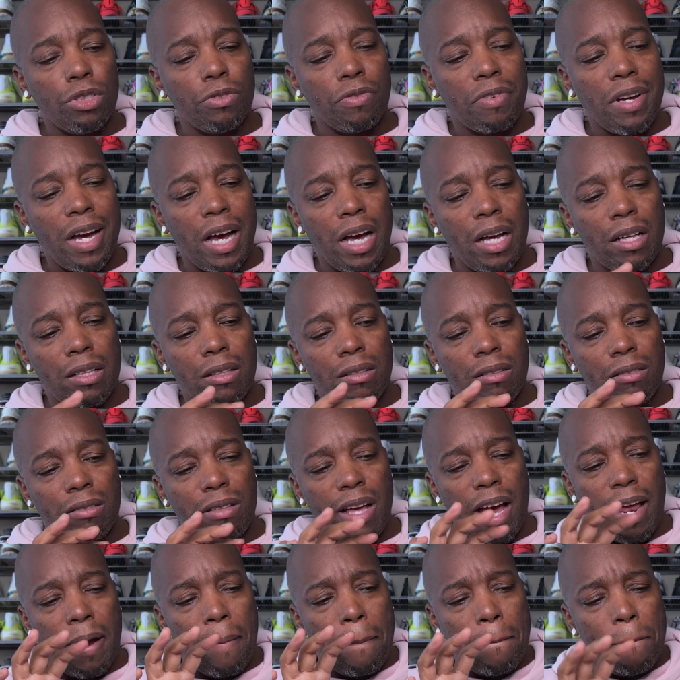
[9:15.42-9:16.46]
got
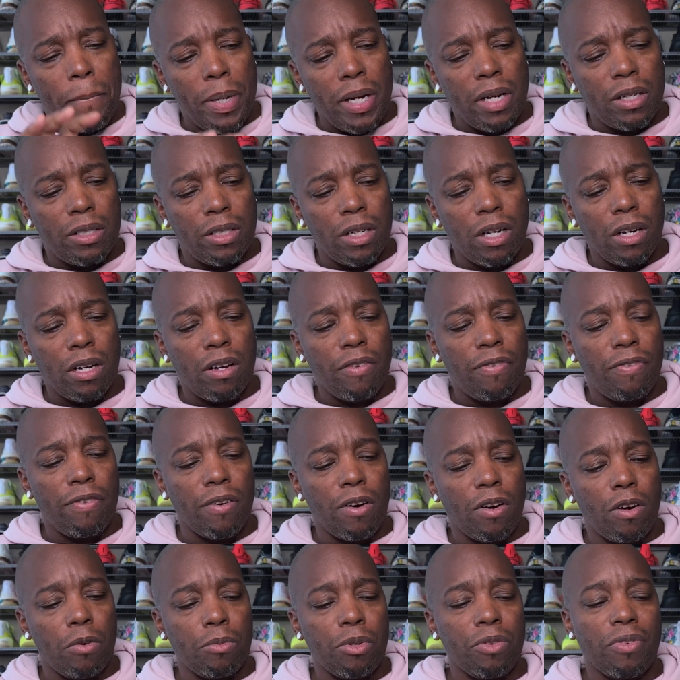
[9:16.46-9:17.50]
that big chunk of
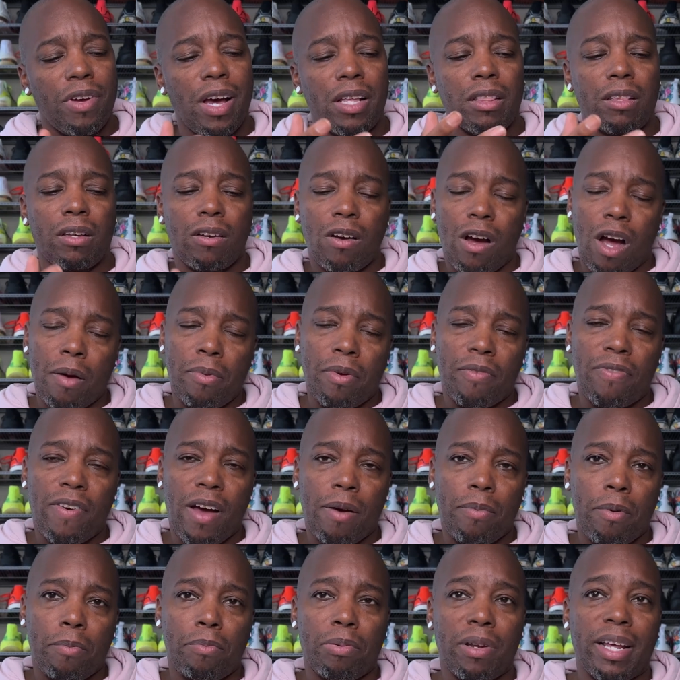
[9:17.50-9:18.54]
foam, you've got the carbon
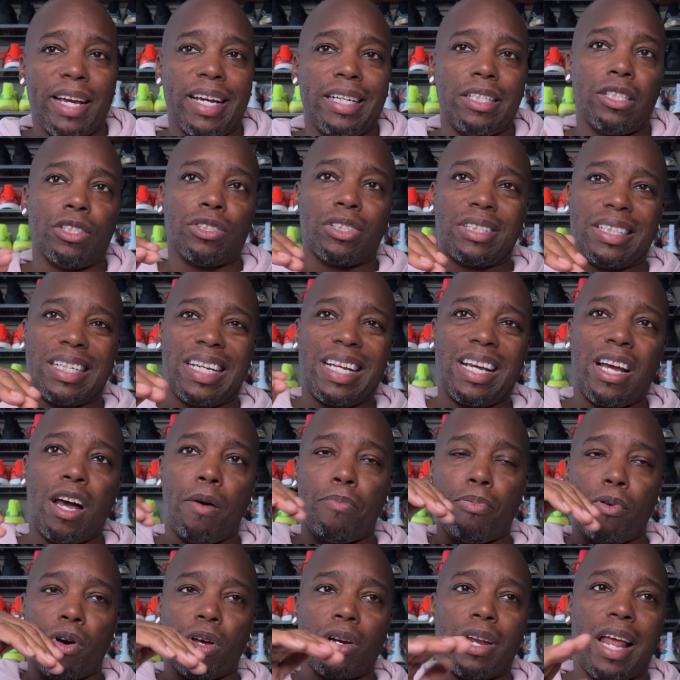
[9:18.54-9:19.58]
fiber plate, you're sitting
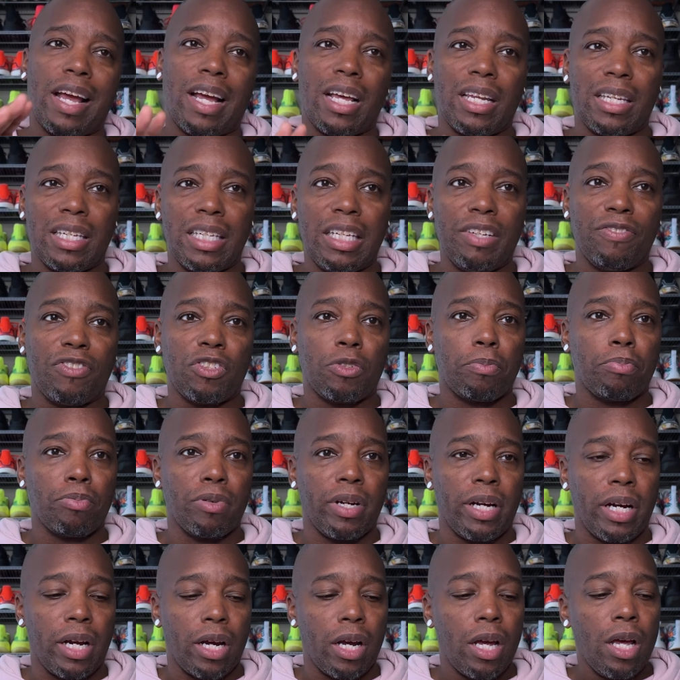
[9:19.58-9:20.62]
up on like a leaf
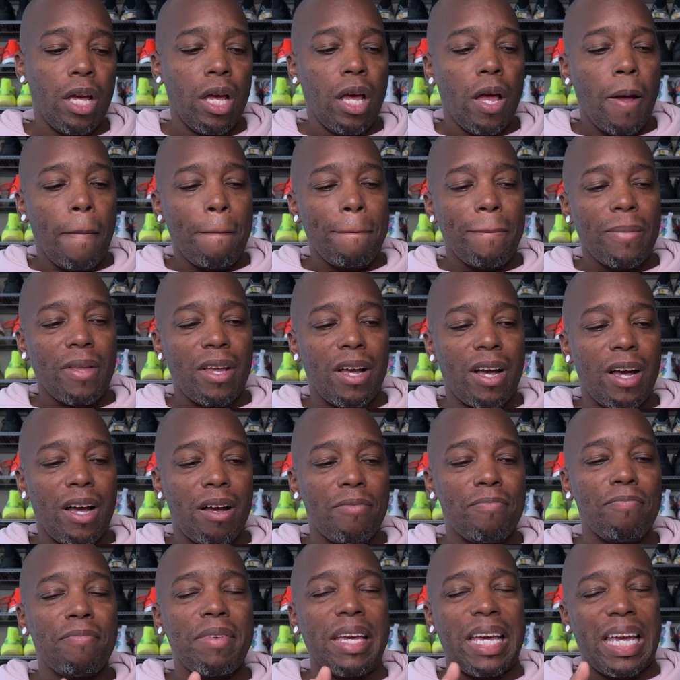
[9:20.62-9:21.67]
spring.
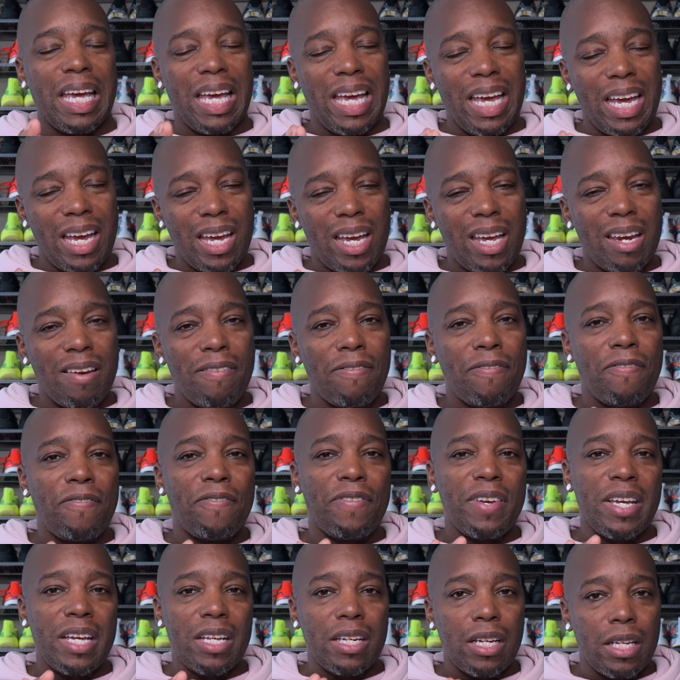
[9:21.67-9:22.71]
It can
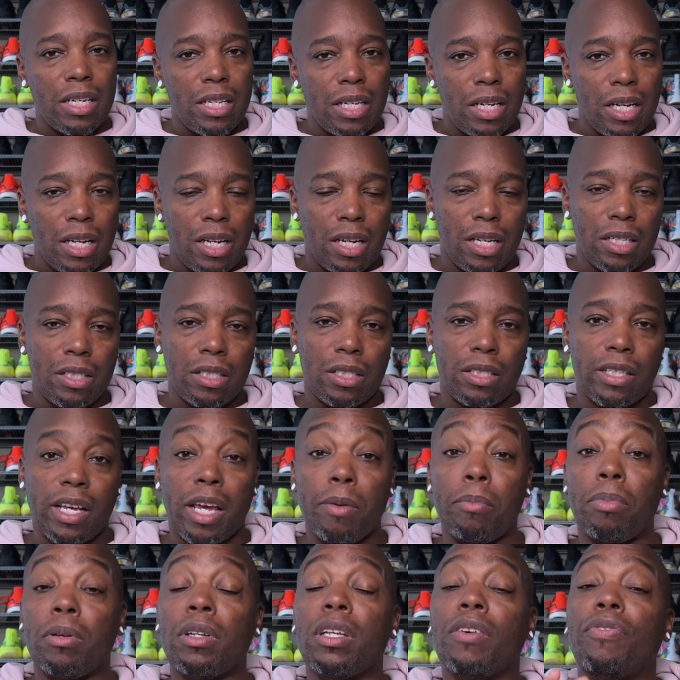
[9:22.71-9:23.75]
feel a little
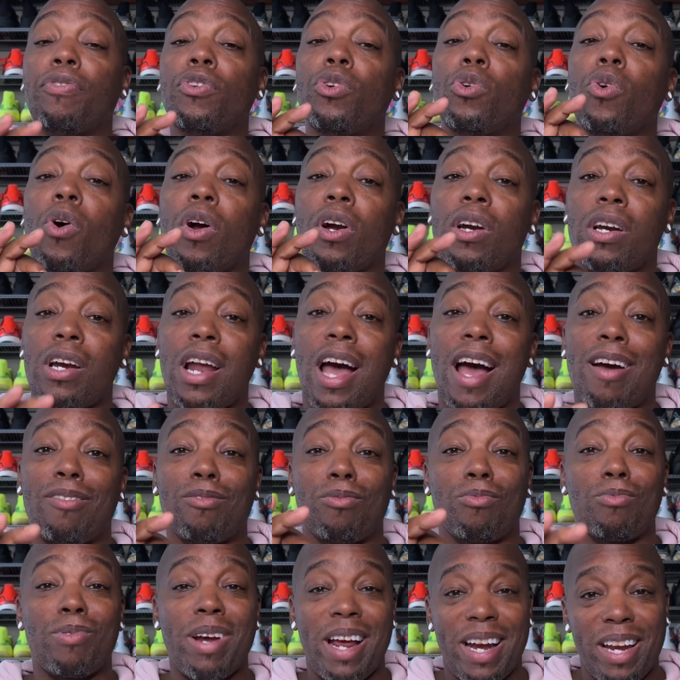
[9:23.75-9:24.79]
unstable if you are not
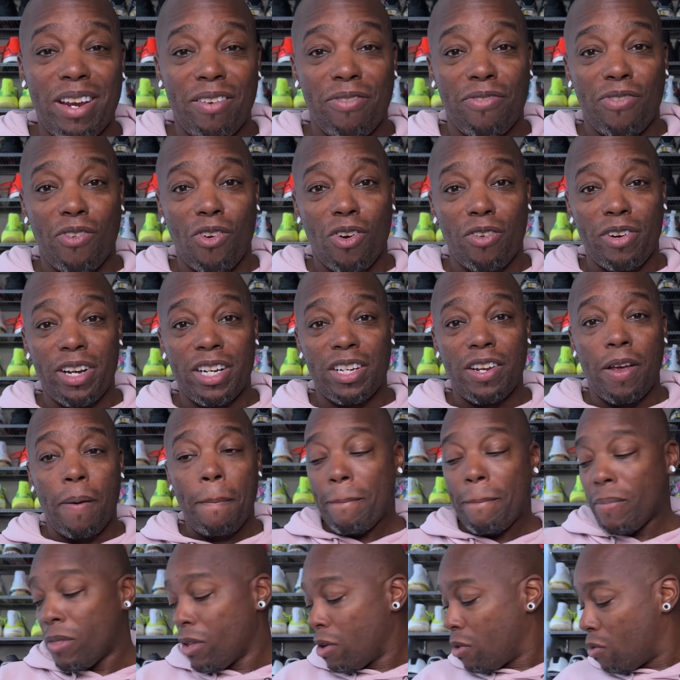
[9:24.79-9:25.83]
ready for it.
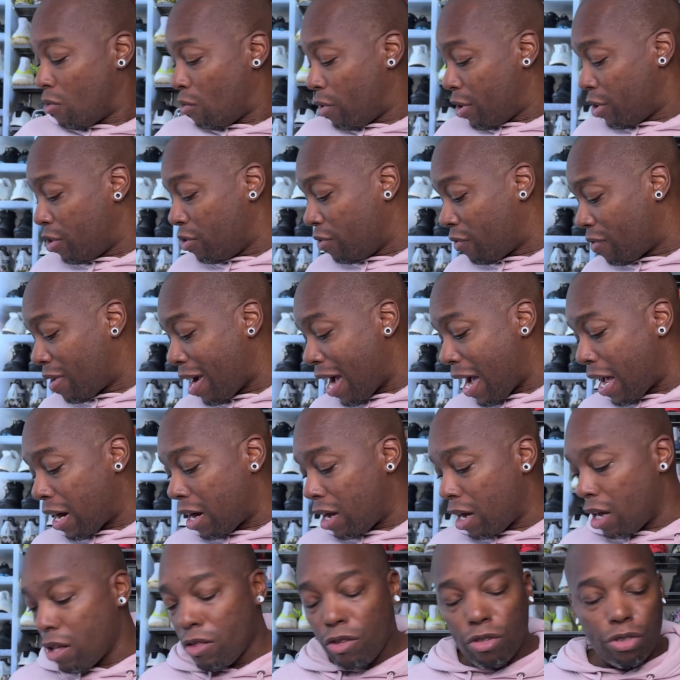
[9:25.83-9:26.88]
When you've got
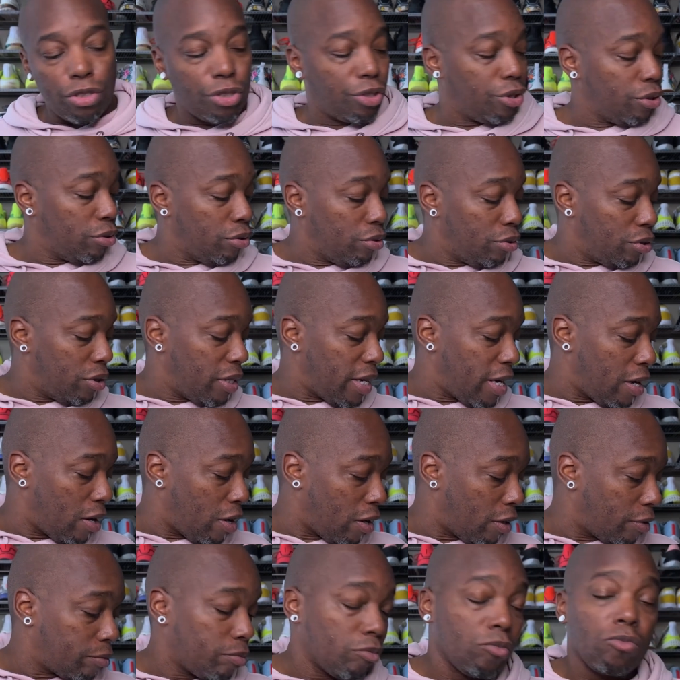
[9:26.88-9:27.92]
other shoes that
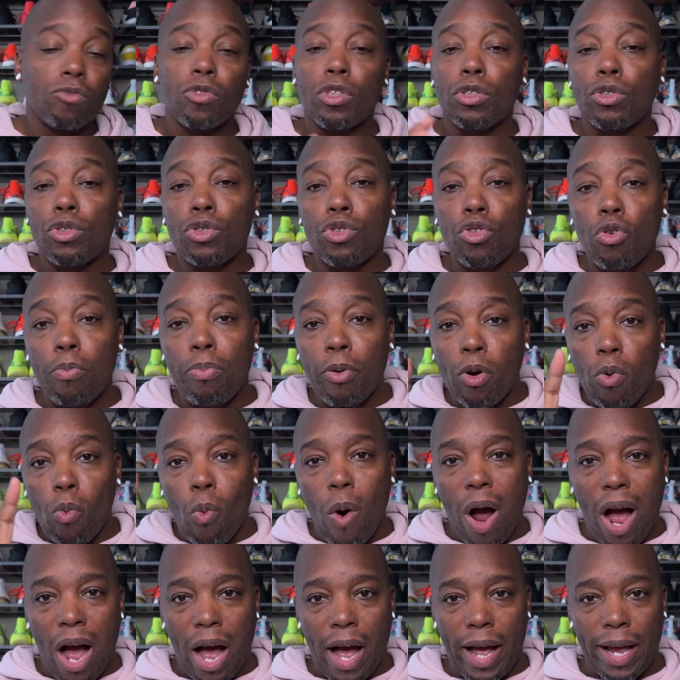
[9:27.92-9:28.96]
are super
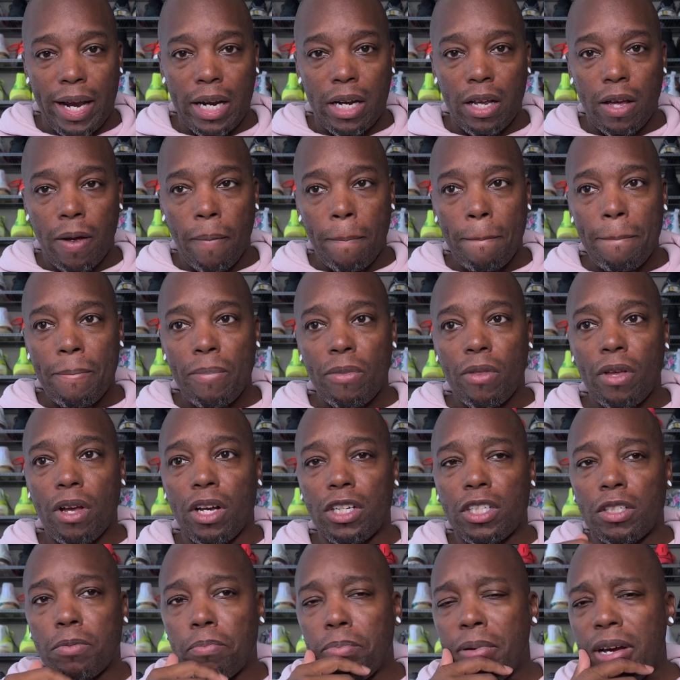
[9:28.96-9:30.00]
wide,
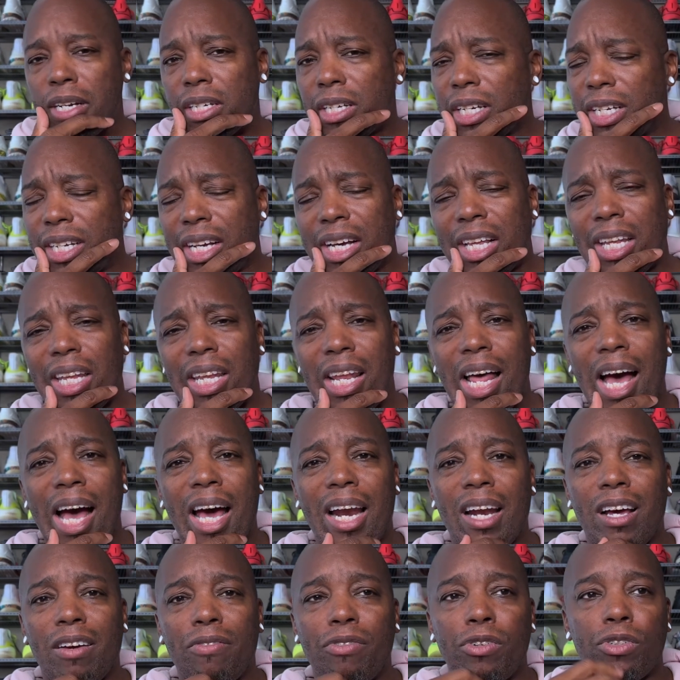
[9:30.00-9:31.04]
especially a
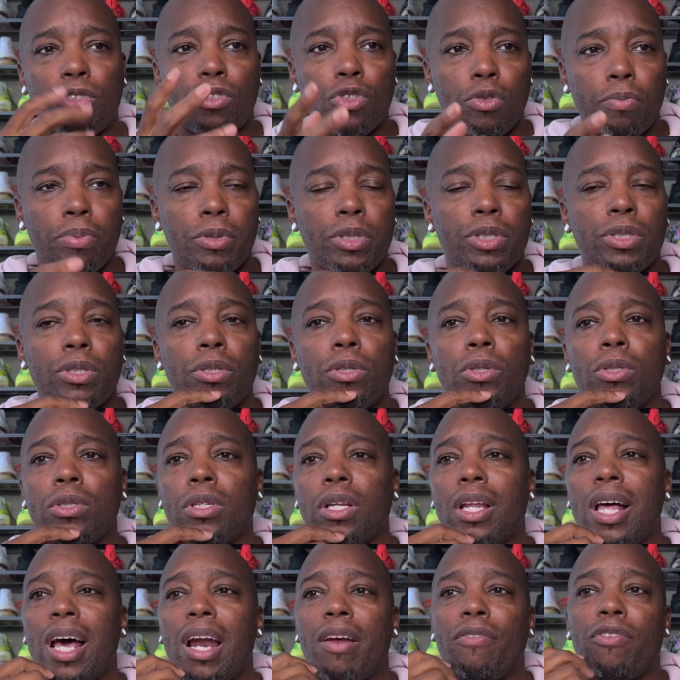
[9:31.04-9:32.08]
lot of your super shoes, a
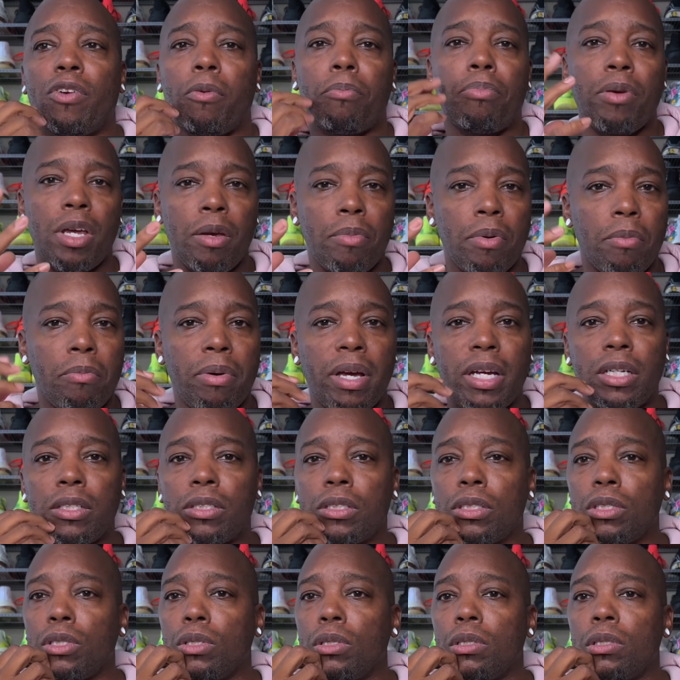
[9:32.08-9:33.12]
lot of your PEBA-based
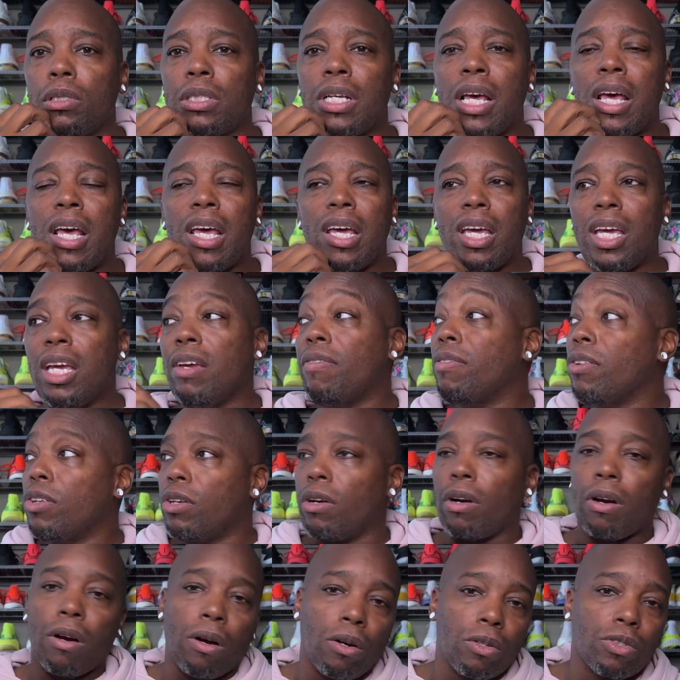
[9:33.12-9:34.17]
shoes, even
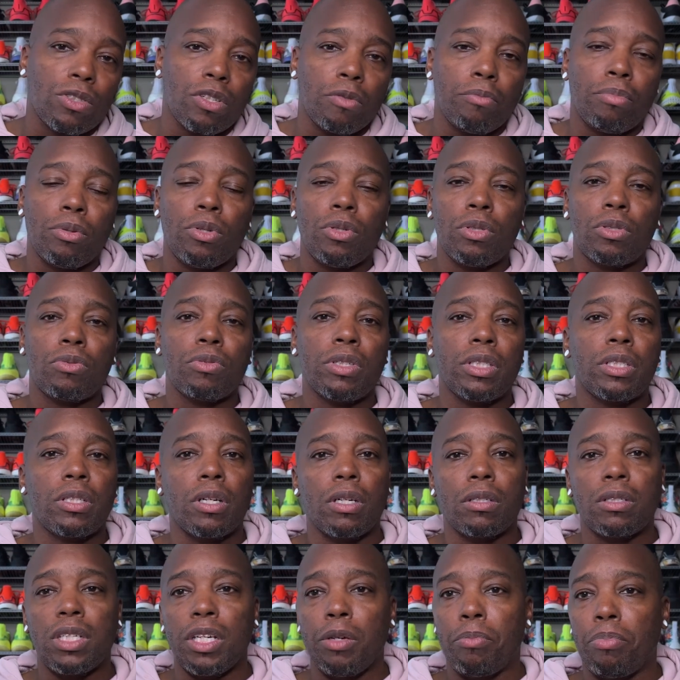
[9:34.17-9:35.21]
your Ultra Boost, which are
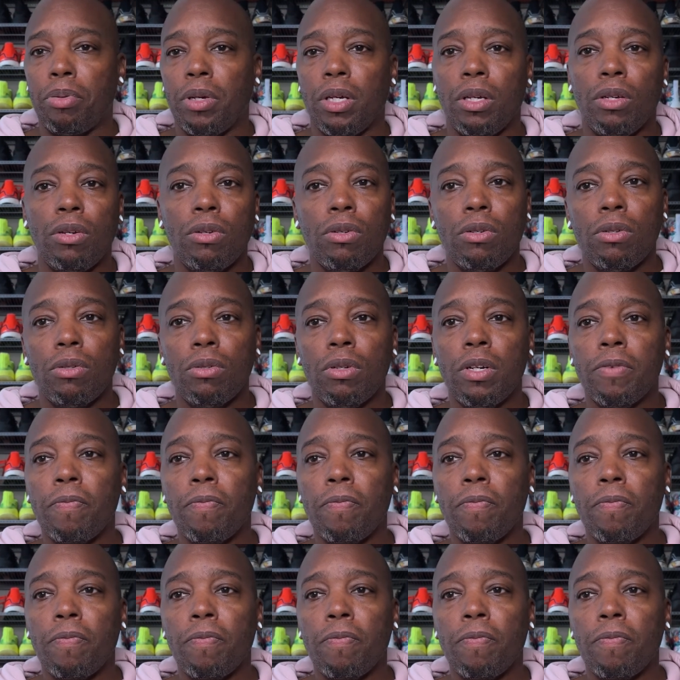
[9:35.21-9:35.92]
TPU,